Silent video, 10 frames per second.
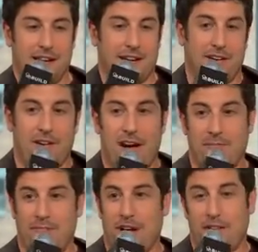I don't know.
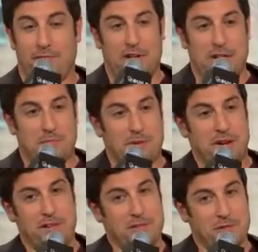I've talked to
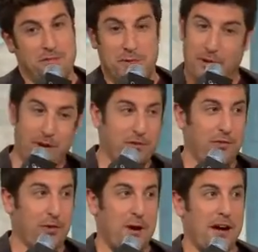parents who have been parents
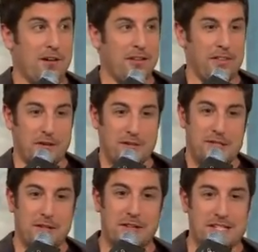for a while, and there's
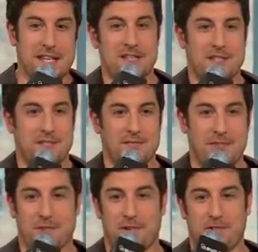still a sense of
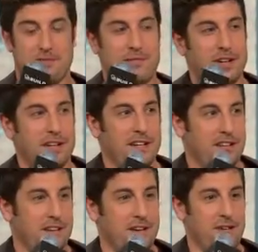sort of,
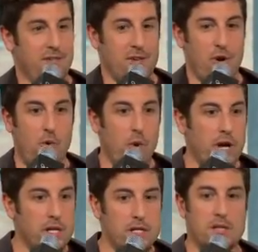you know, you're
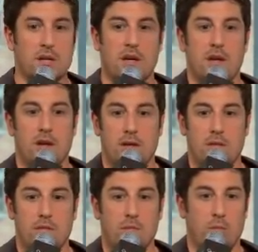always
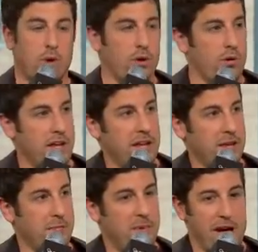
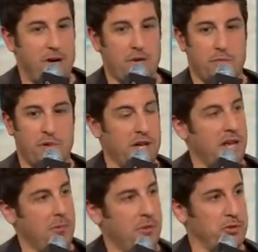worried about being
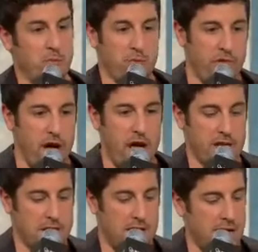able to provide
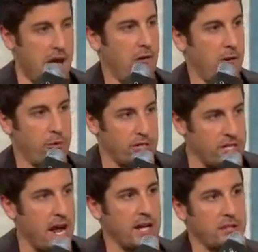and take care and
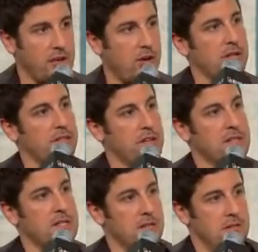protect and all the
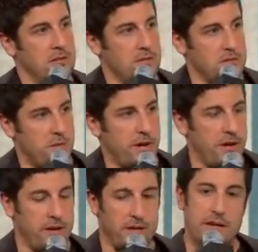things that you do as a
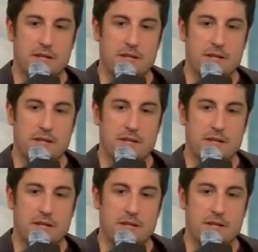parent.